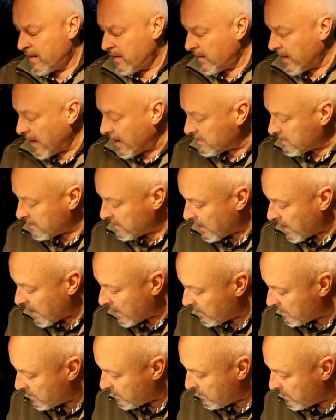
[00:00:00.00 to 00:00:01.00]
Last
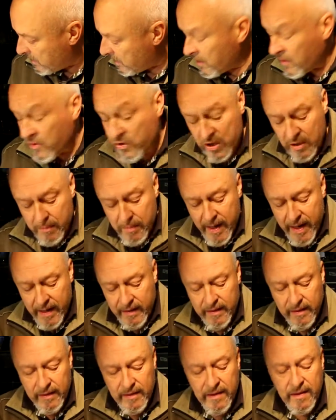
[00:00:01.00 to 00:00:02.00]
night she
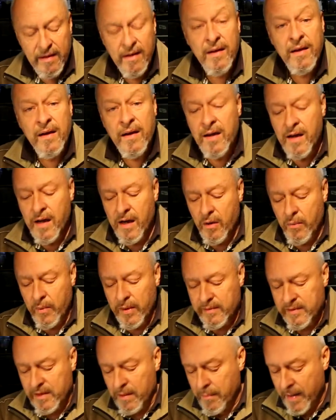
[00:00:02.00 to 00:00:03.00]
made it
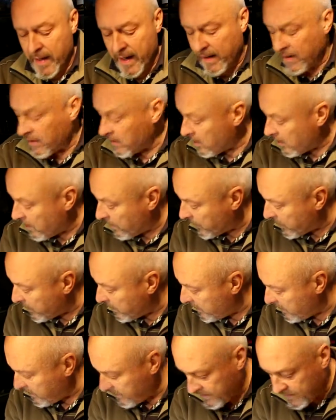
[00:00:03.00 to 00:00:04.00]
with the male
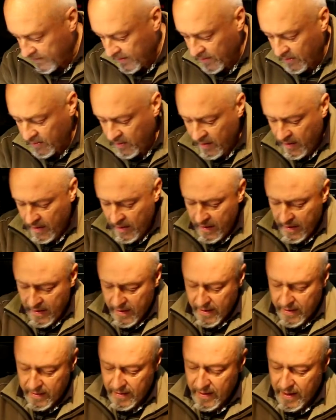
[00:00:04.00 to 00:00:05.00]
underneath there,
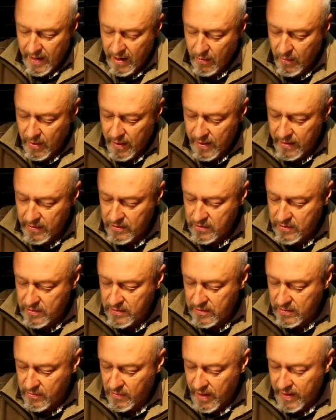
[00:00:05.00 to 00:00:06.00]
and now I
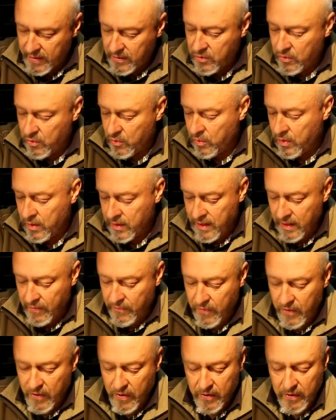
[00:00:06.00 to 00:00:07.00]
try to
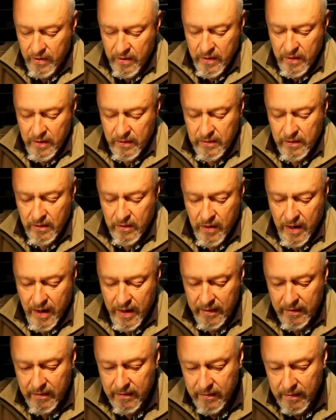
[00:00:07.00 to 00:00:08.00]
give her the
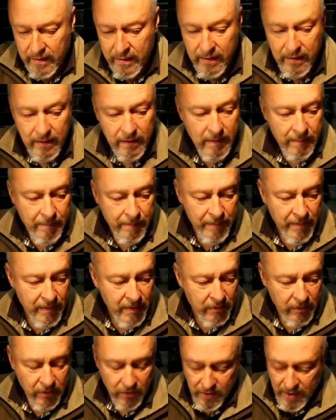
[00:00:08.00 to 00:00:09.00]
right
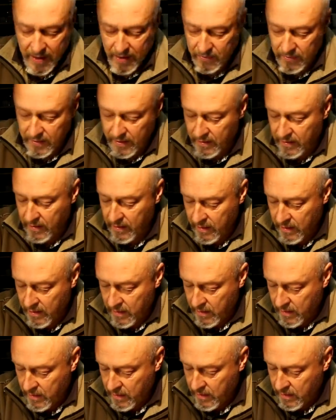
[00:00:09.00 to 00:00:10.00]
surrounding
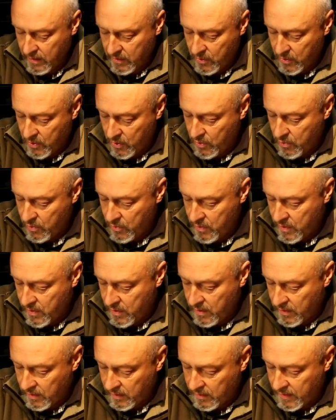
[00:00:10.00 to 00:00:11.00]
to
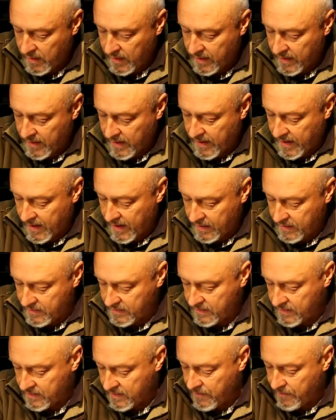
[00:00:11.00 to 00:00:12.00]
lay
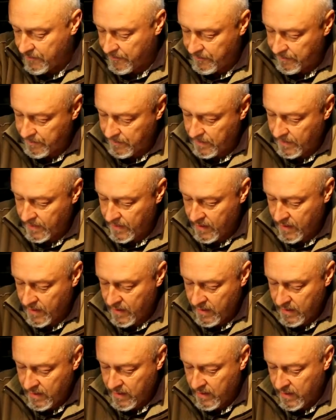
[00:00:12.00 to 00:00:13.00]
eggs
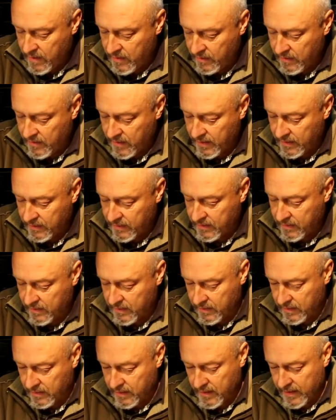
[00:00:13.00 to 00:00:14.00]
here in that
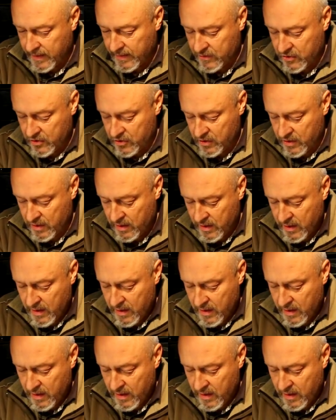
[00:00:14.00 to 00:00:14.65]
cage.